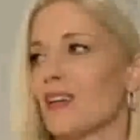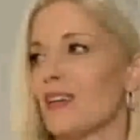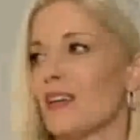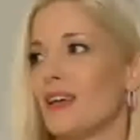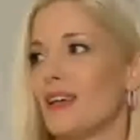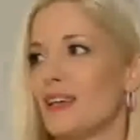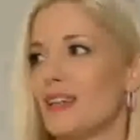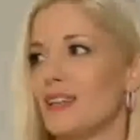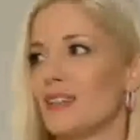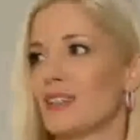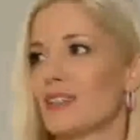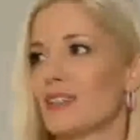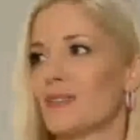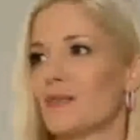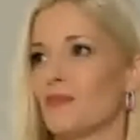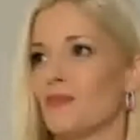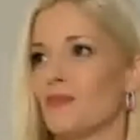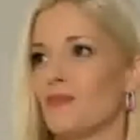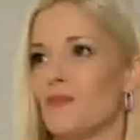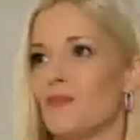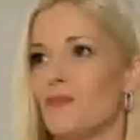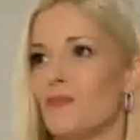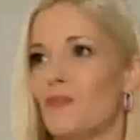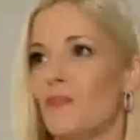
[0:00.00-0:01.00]
is
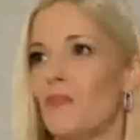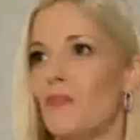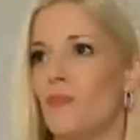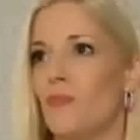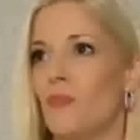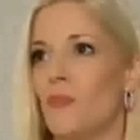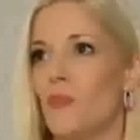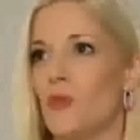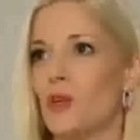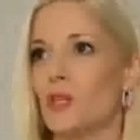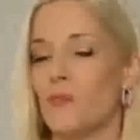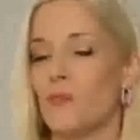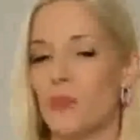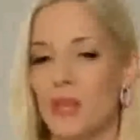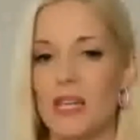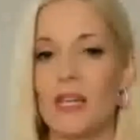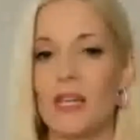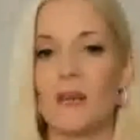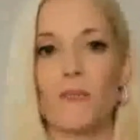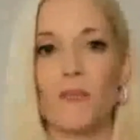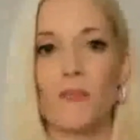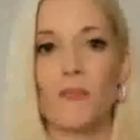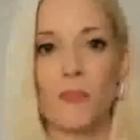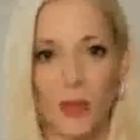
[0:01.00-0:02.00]
was
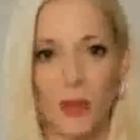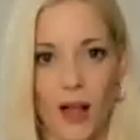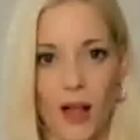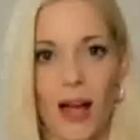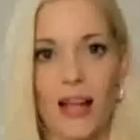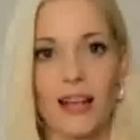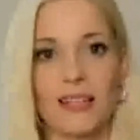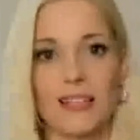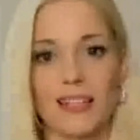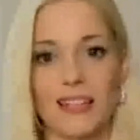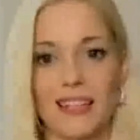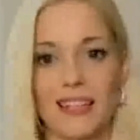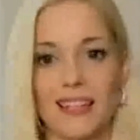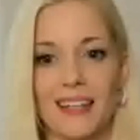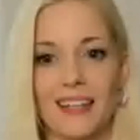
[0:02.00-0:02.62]
being blinded.